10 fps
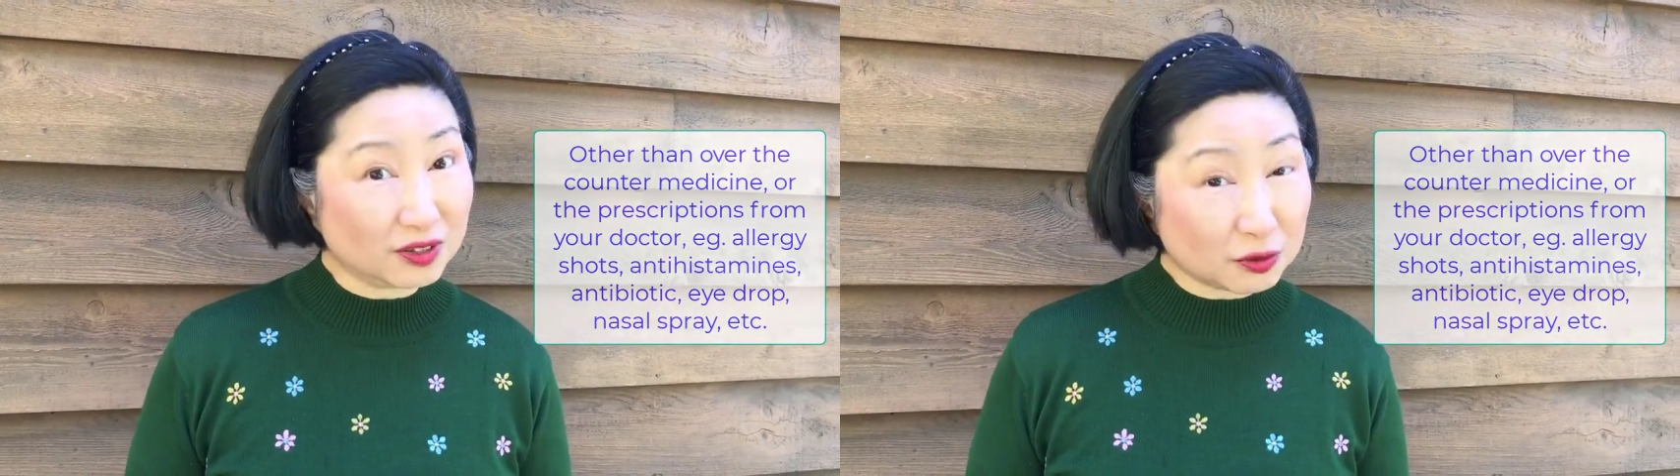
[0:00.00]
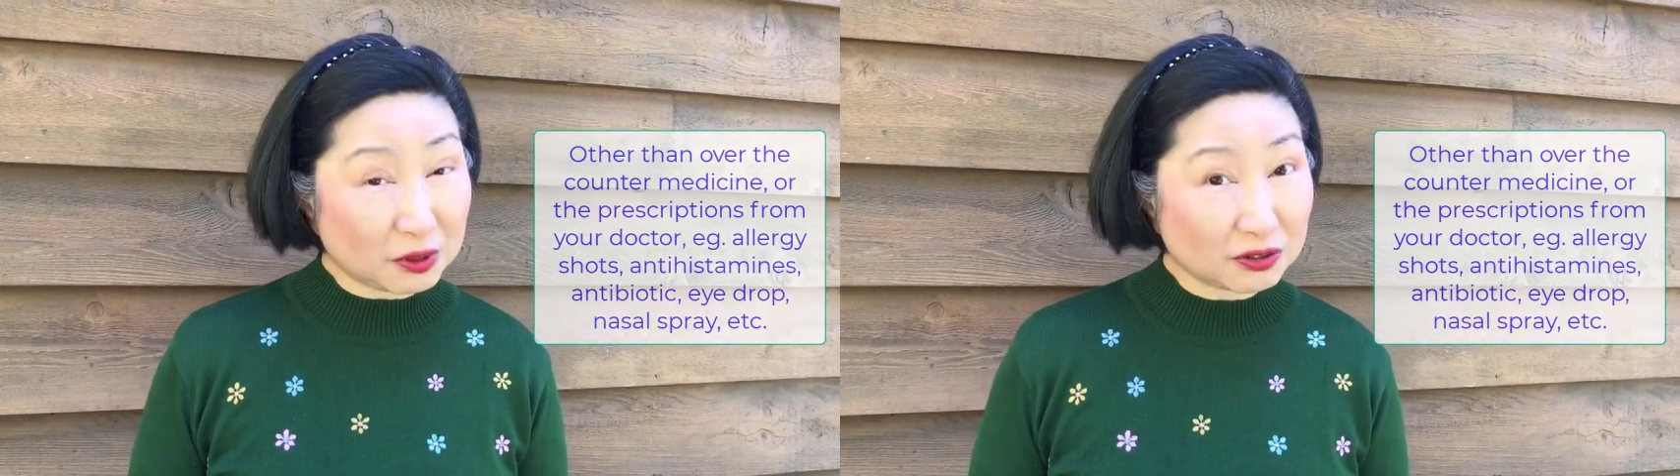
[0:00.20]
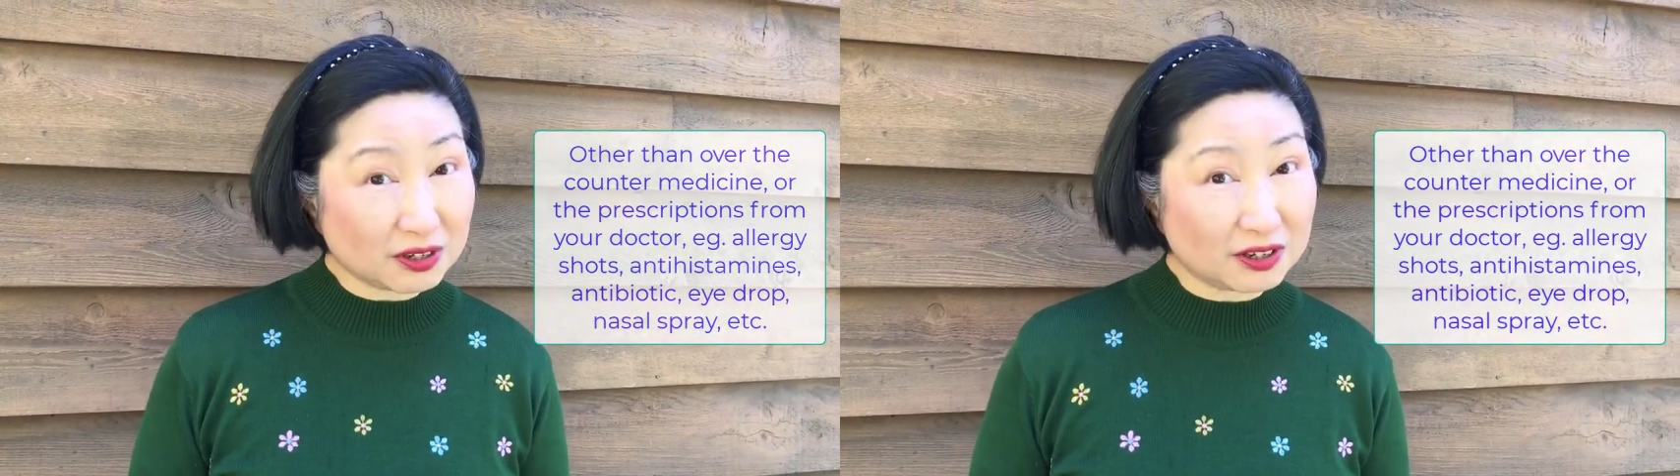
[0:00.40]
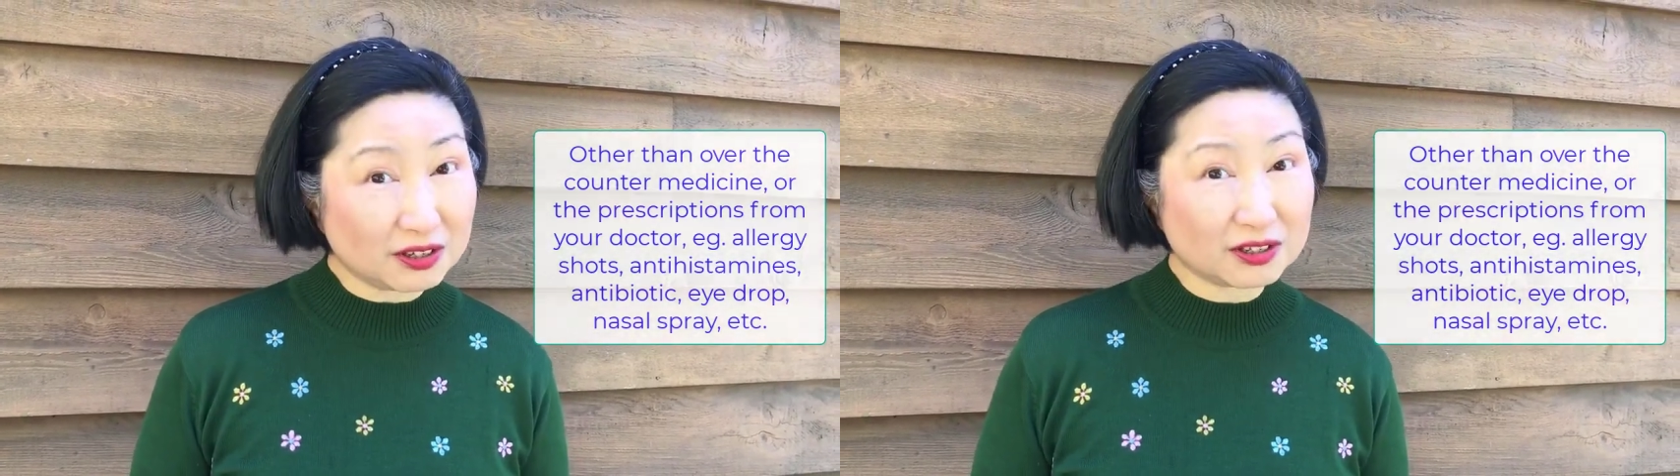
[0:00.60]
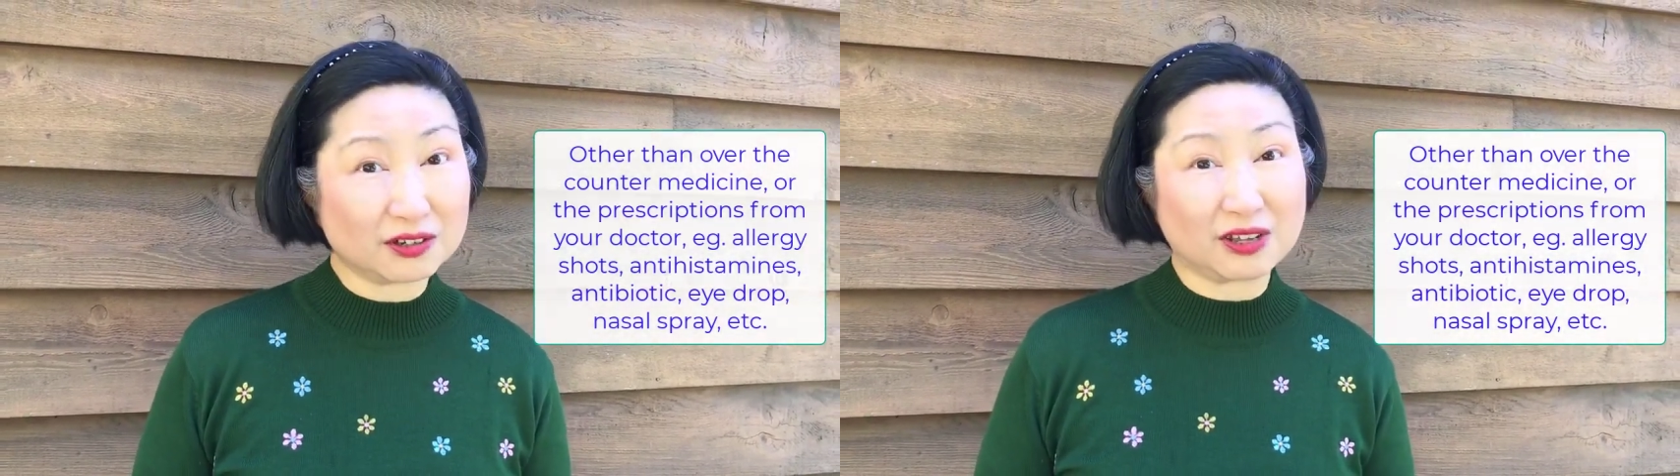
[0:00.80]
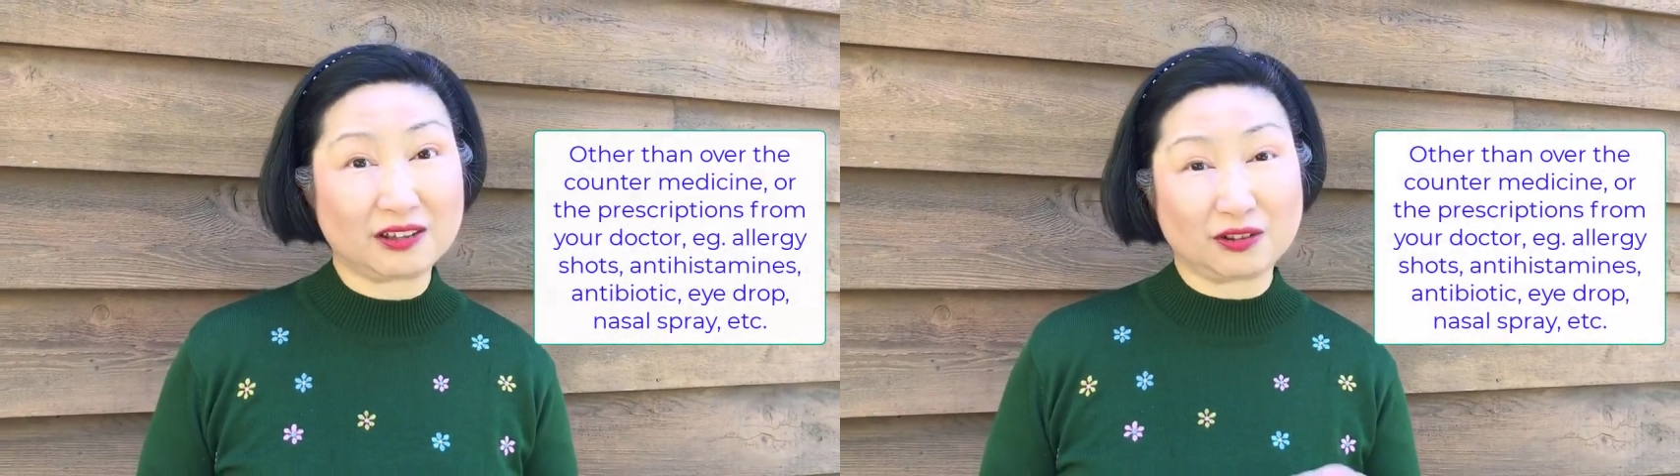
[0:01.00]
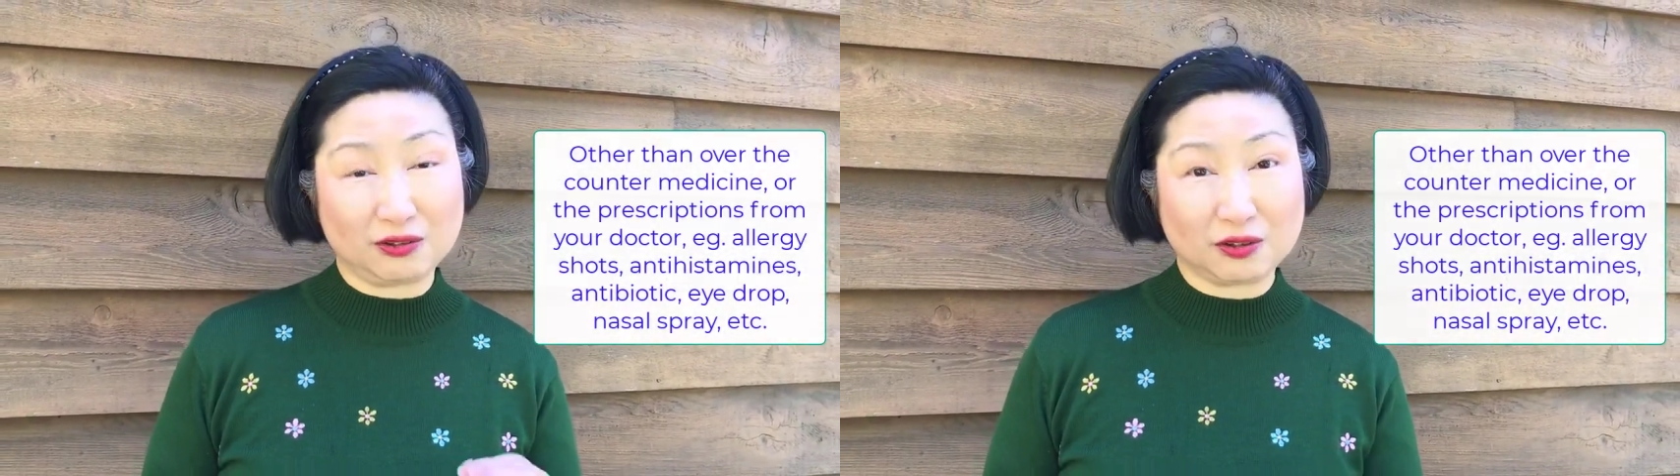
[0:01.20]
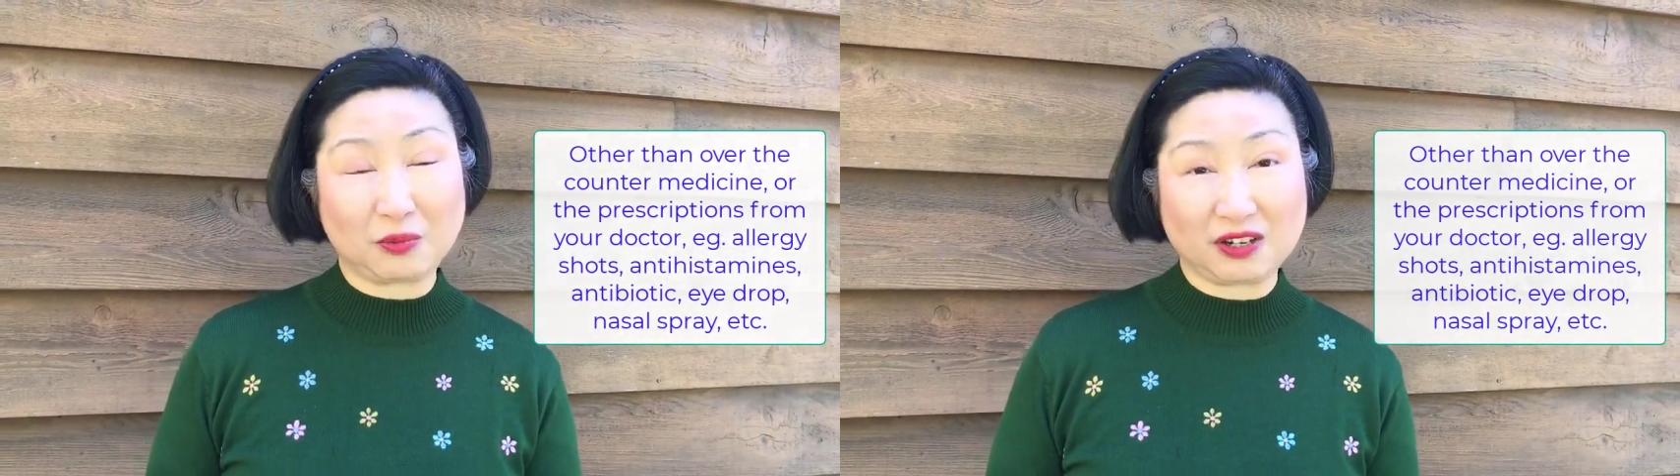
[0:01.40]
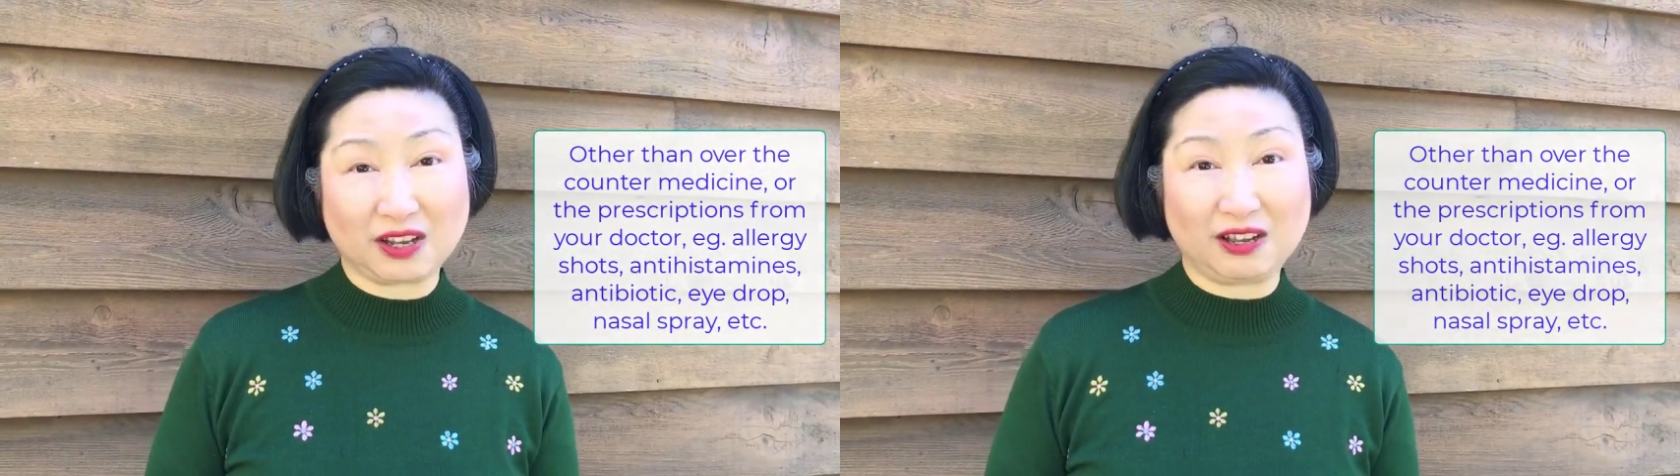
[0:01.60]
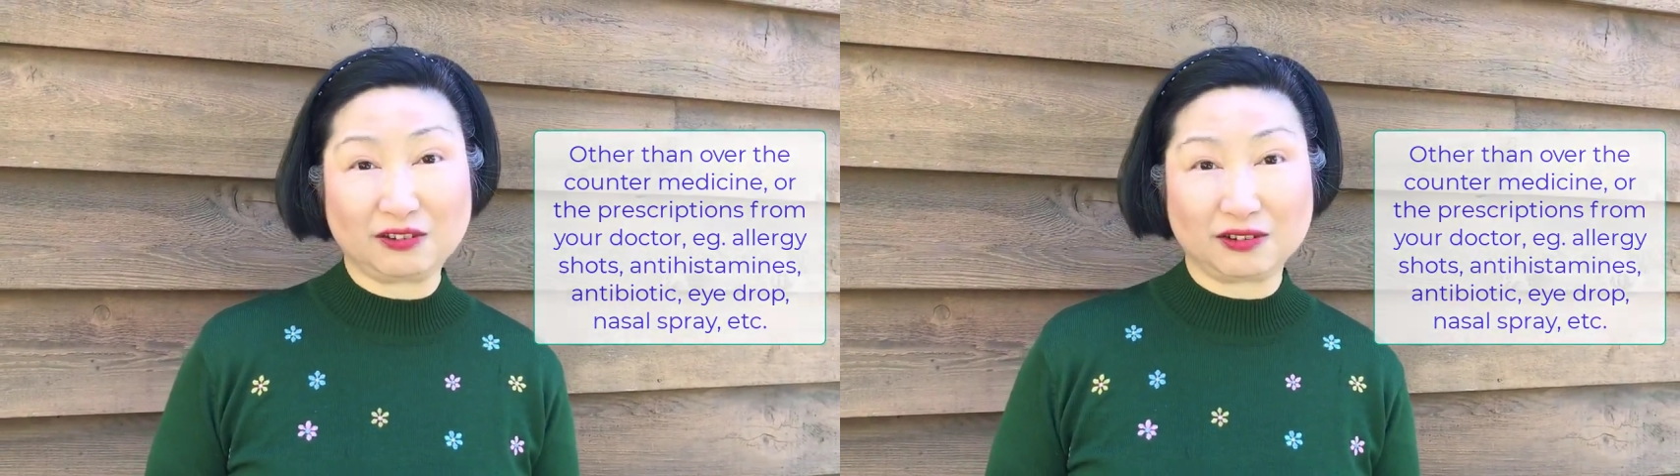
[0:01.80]
specialist to get those
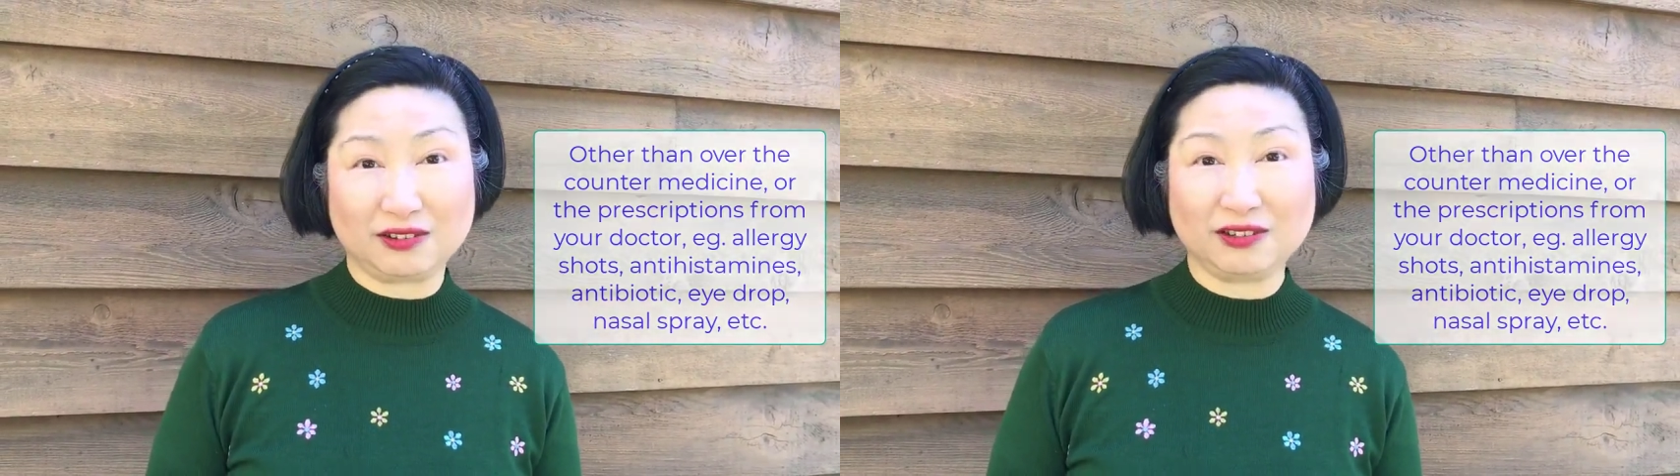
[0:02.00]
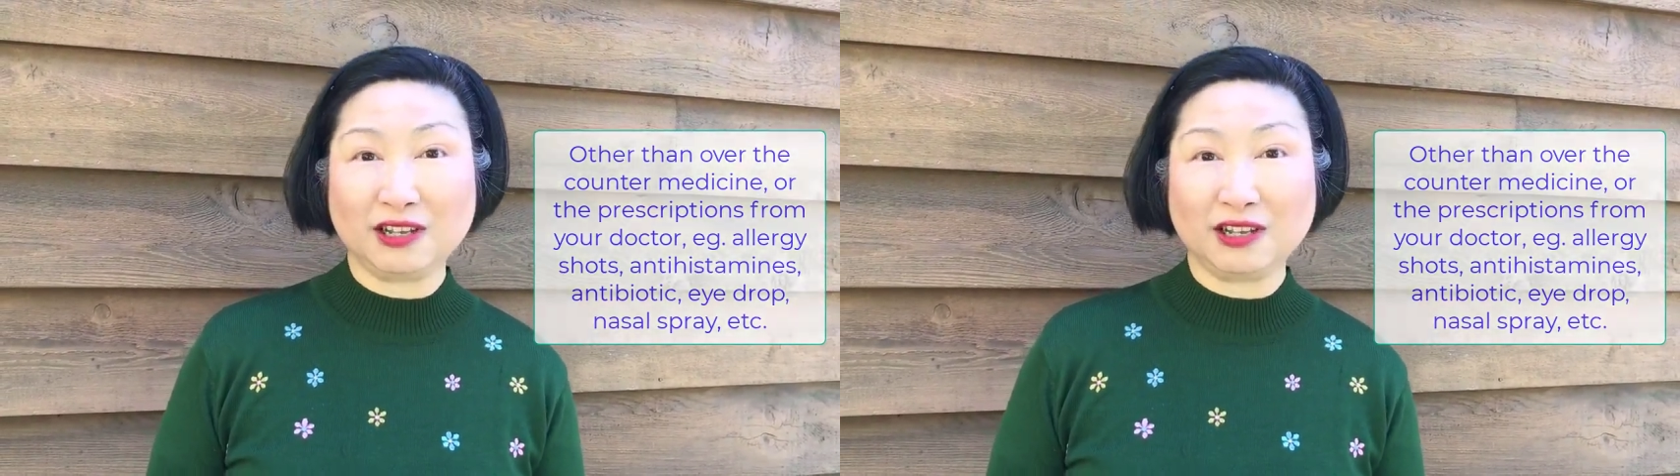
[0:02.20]
medications.